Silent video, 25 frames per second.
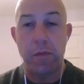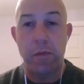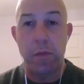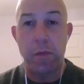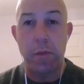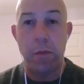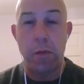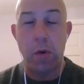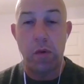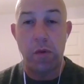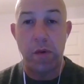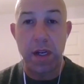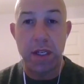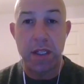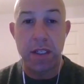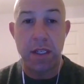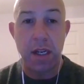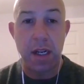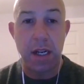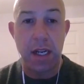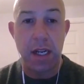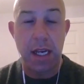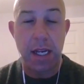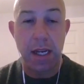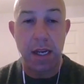more
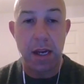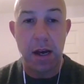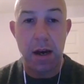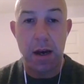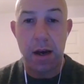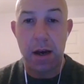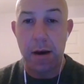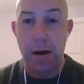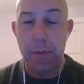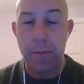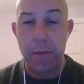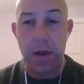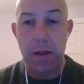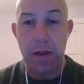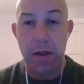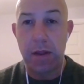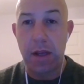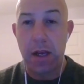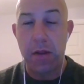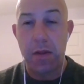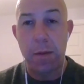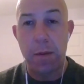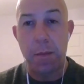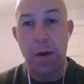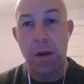recently
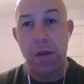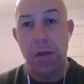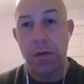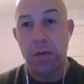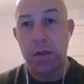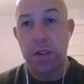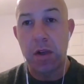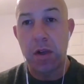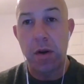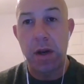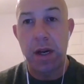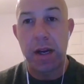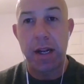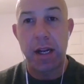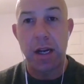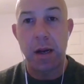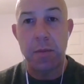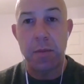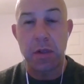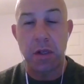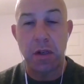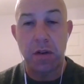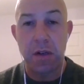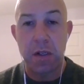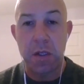in the month or so leading up
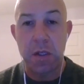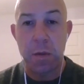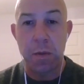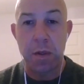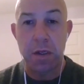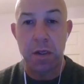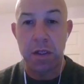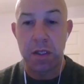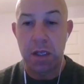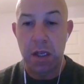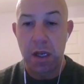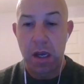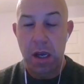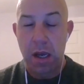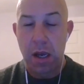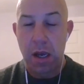to Christmas.